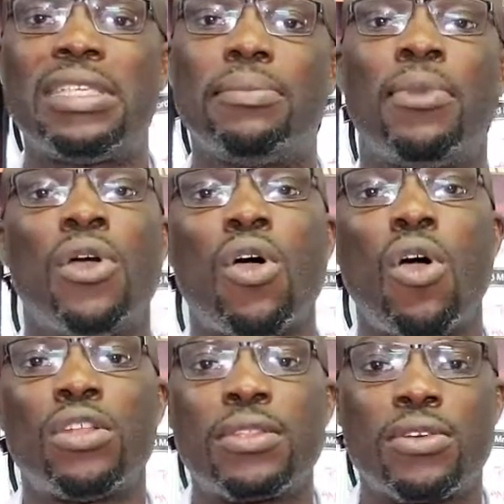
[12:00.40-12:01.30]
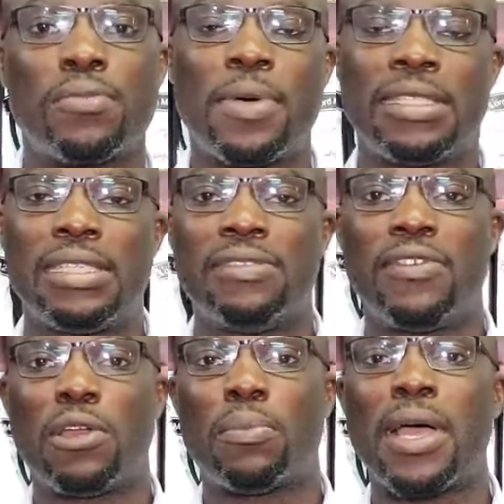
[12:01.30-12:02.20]
team or third-party
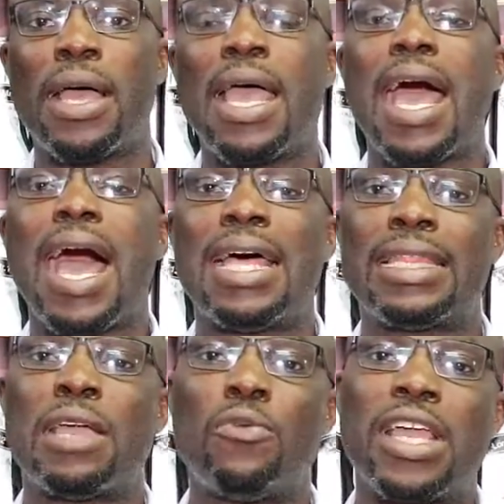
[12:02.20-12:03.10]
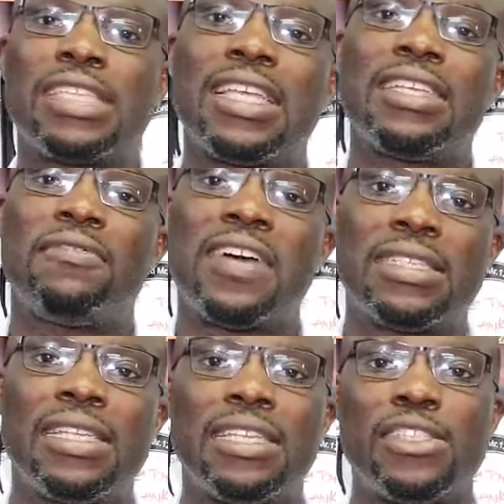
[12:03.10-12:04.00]
developer, and then we extend the
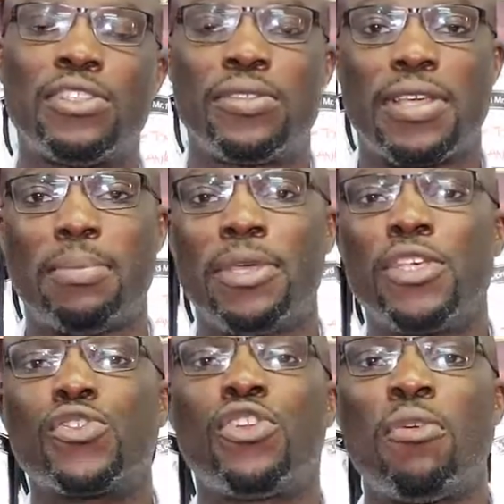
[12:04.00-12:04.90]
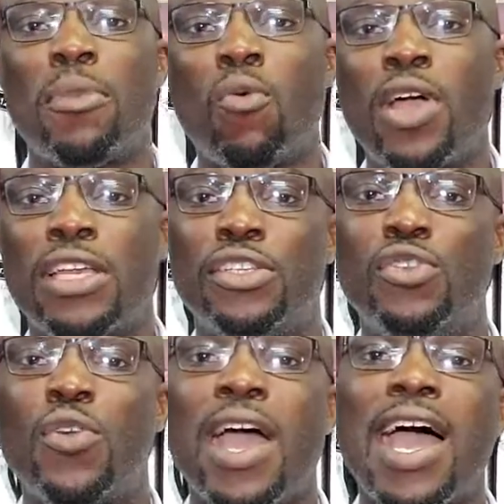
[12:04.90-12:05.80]
facility to them. So number one,
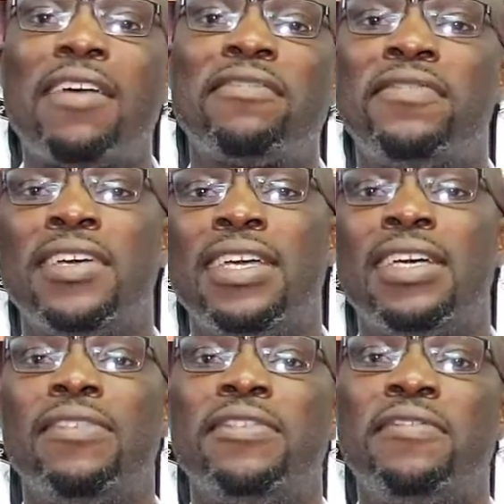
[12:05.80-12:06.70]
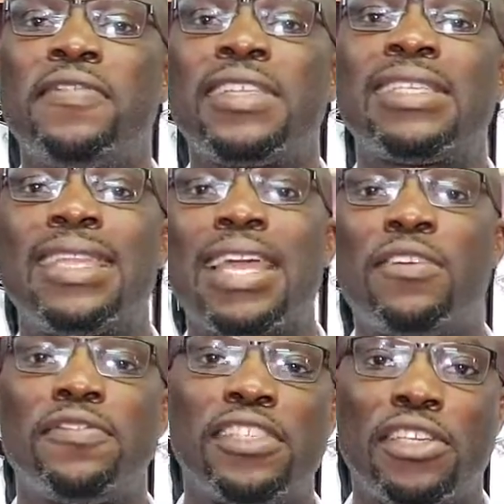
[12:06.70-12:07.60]
you have the first
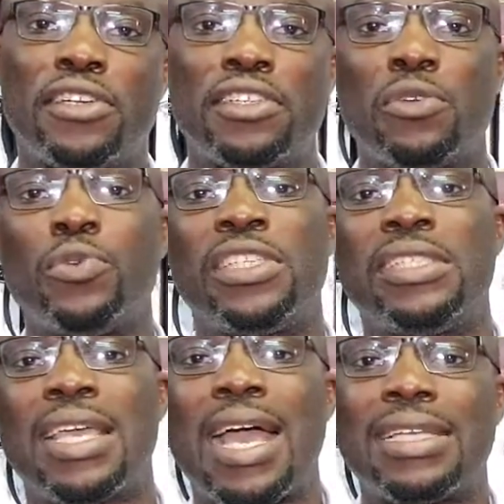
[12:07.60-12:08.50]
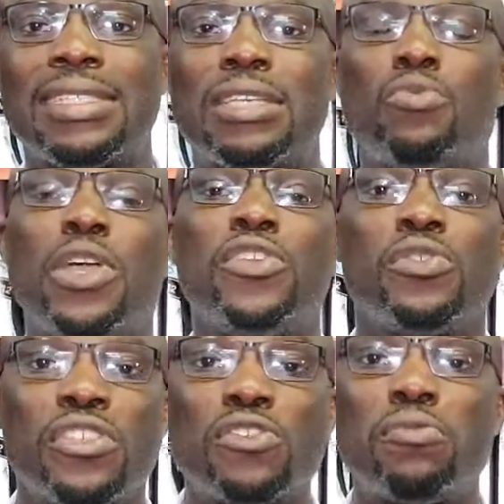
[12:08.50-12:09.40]
line of security, which is the asset we're
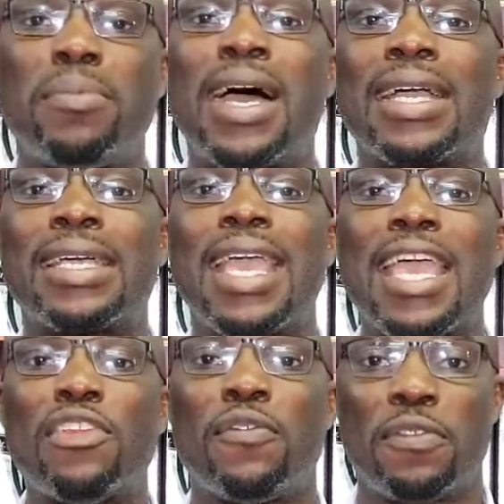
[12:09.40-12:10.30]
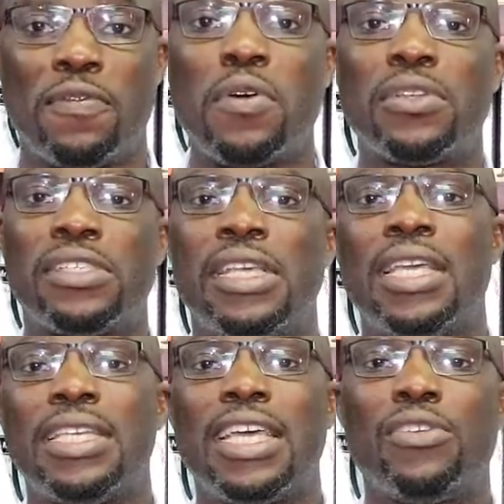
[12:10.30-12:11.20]
using to back any of the funds
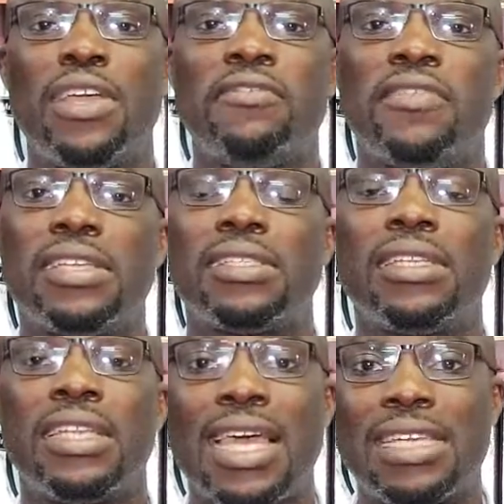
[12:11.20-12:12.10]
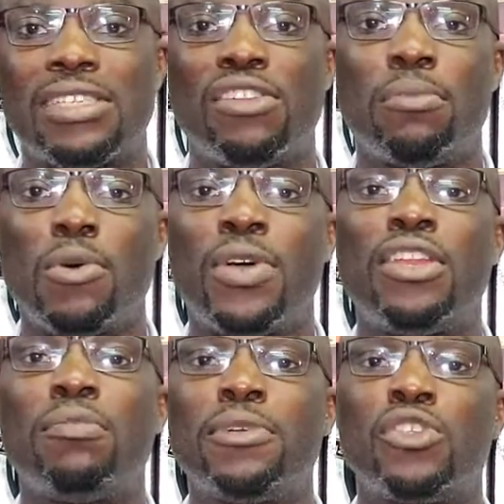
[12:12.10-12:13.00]
that you're investing in. That is number
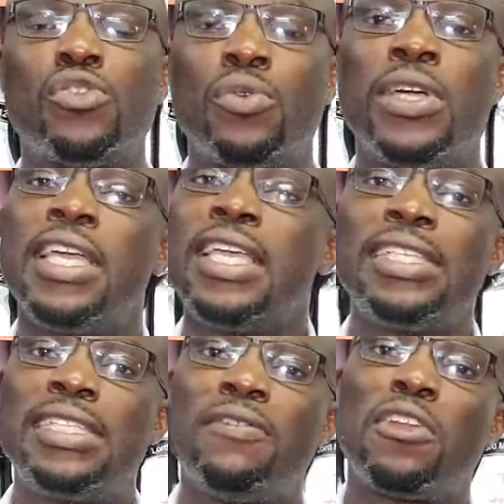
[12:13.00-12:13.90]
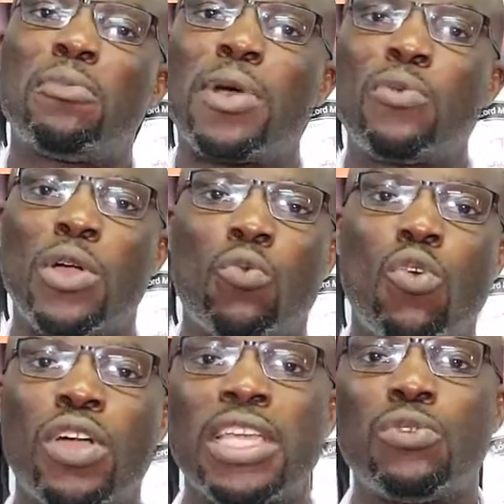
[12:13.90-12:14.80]
one. Number two, each developer we're
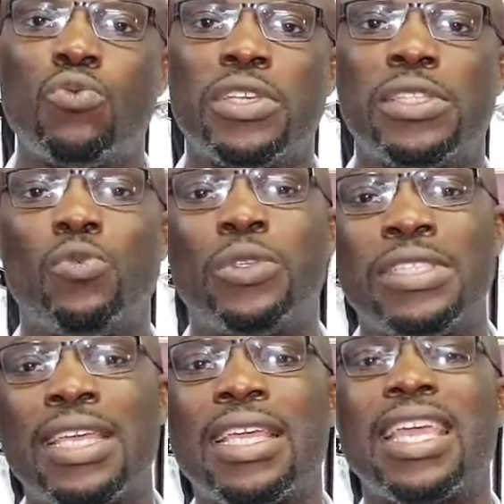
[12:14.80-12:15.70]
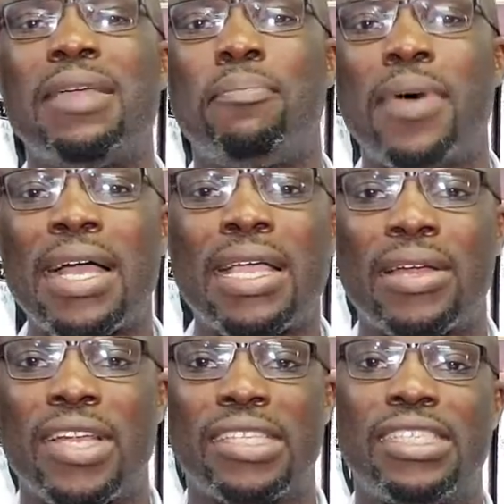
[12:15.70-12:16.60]
working with will take a bank
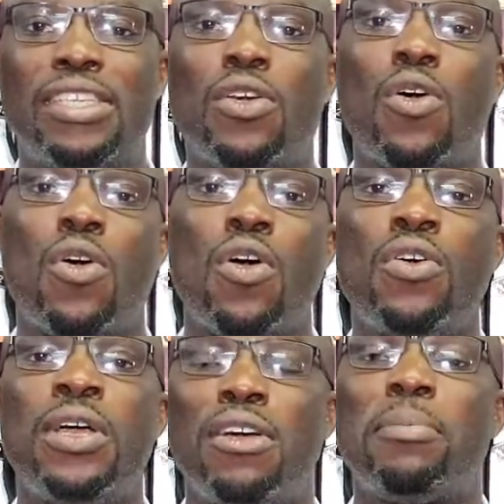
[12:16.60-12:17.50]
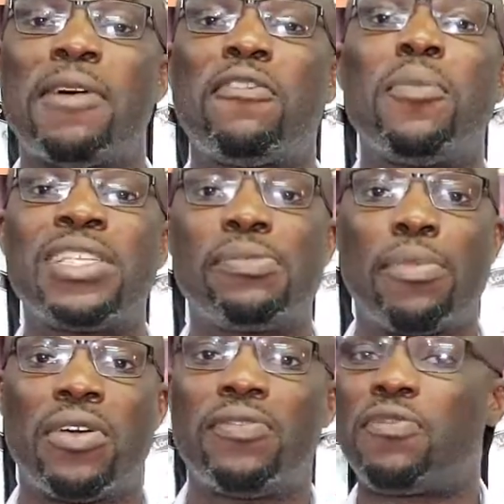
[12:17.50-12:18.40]
guarantee or a performance
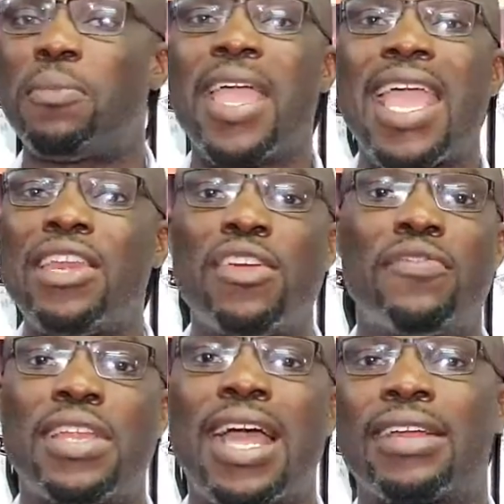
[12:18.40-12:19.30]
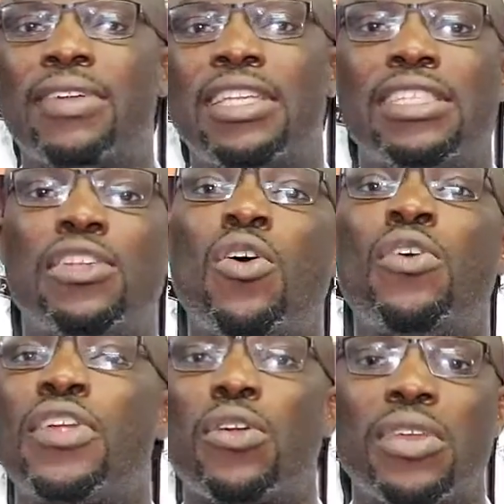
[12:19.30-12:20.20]
bond from any of the accredited
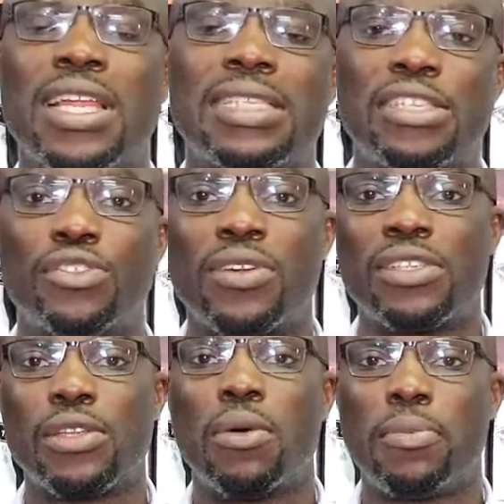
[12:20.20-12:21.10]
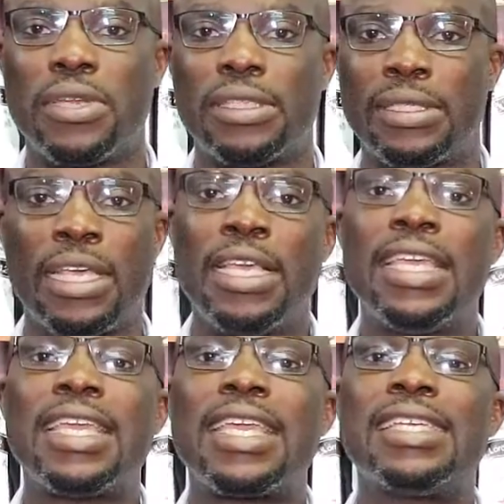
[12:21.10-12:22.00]
or recognized insurance companies
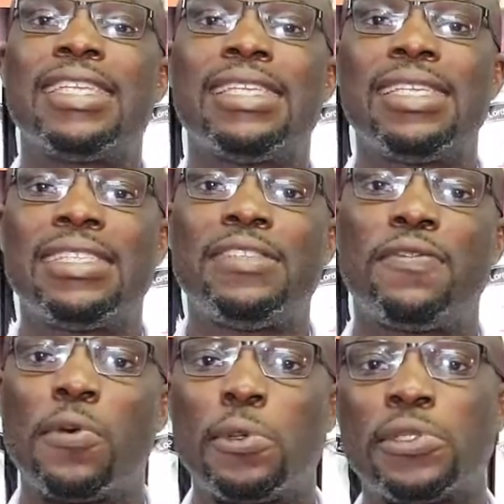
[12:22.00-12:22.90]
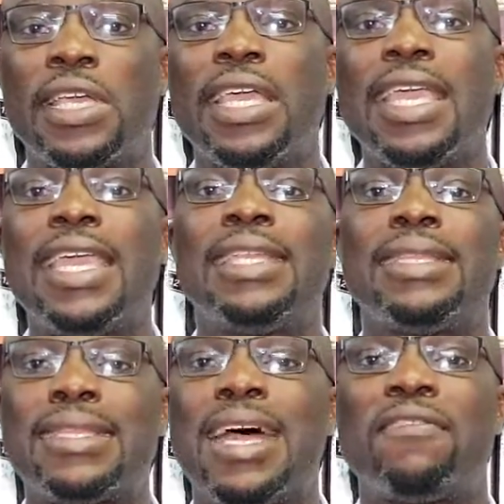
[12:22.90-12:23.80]
in case there's a default
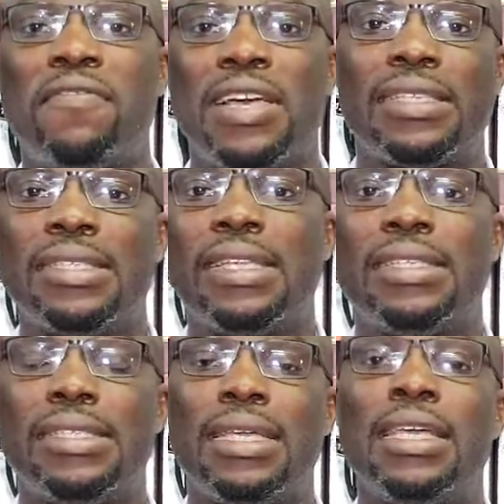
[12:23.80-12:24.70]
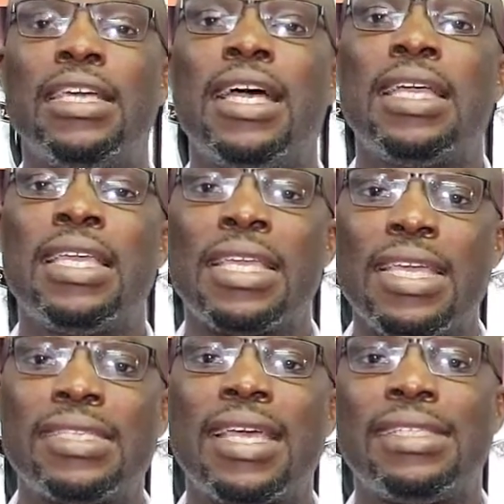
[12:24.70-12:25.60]
in that facility, in
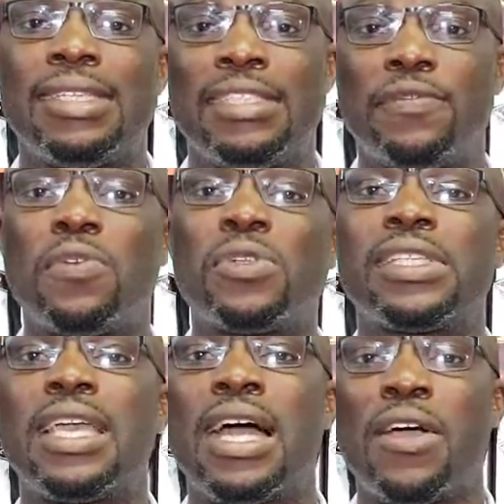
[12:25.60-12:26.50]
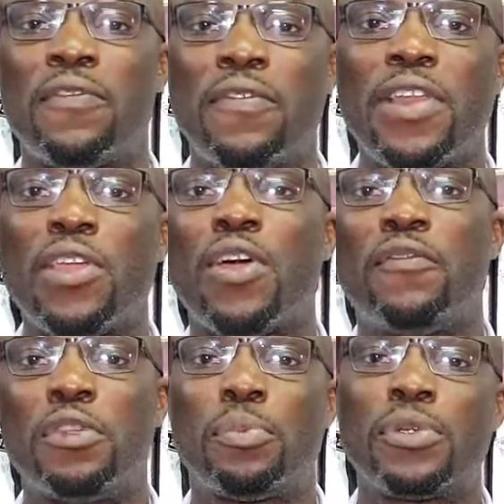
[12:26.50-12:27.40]
case there is a default uh, failure
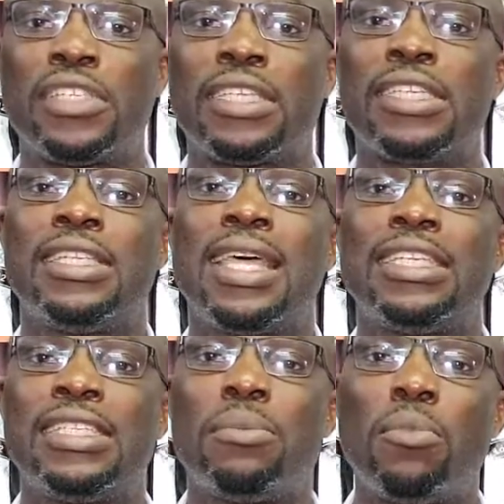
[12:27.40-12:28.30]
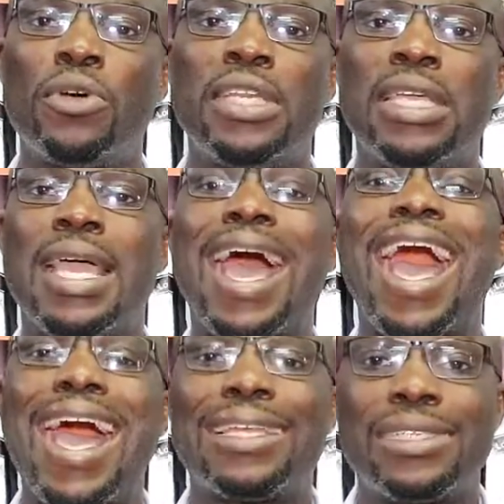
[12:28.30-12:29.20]
of the project, that the money
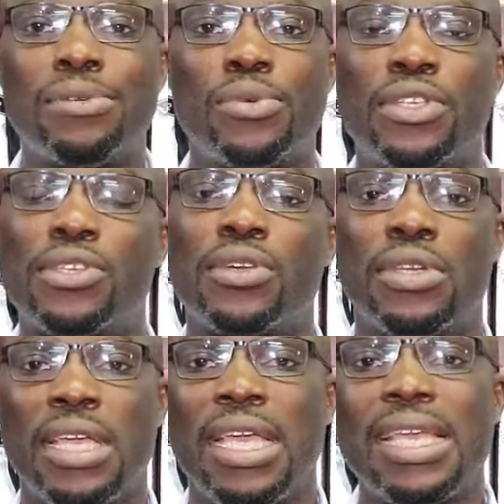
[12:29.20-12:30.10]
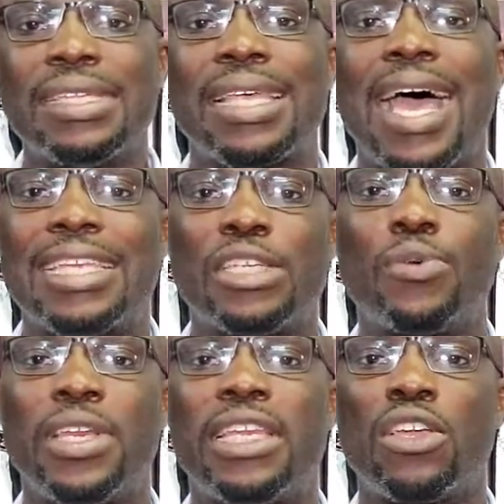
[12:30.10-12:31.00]
and the return is
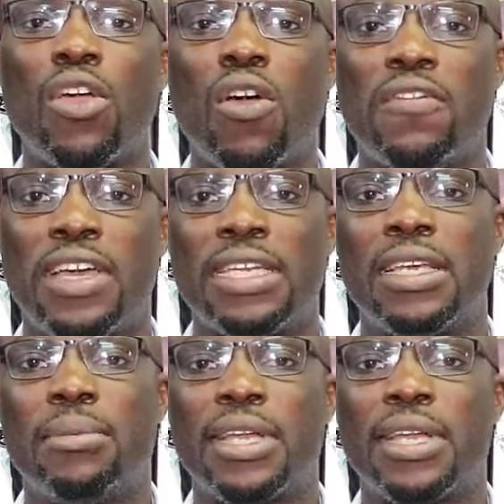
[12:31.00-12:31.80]
adequately covered.